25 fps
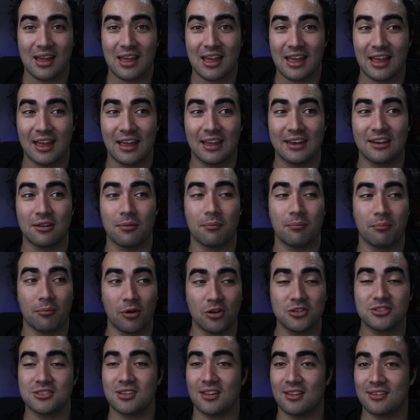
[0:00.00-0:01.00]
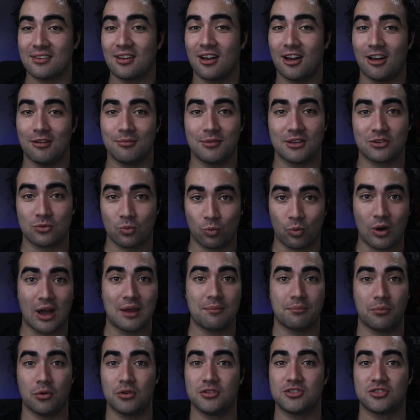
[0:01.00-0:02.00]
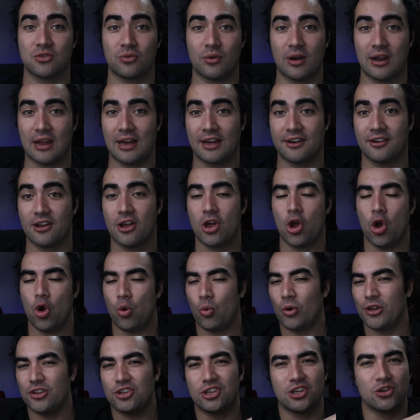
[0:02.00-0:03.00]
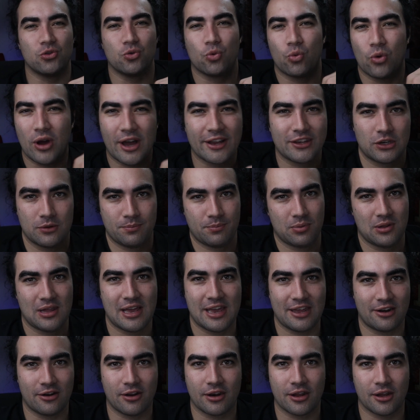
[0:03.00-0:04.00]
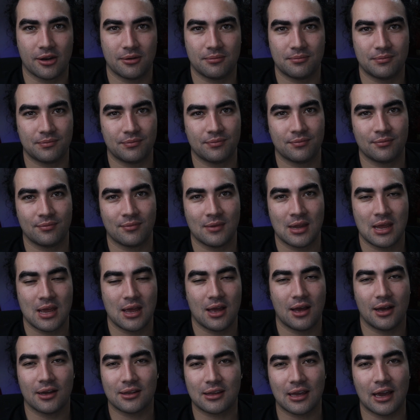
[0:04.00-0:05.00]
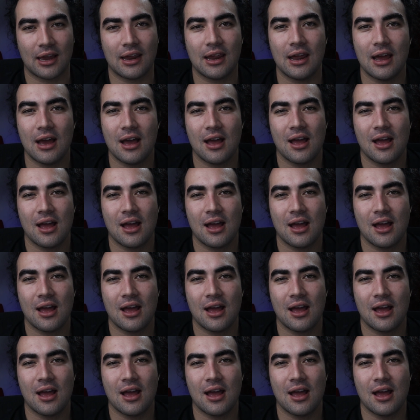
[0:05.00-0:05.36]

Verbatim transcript: and most of the time there's whiteboards around where you can write your plan on it. Okay,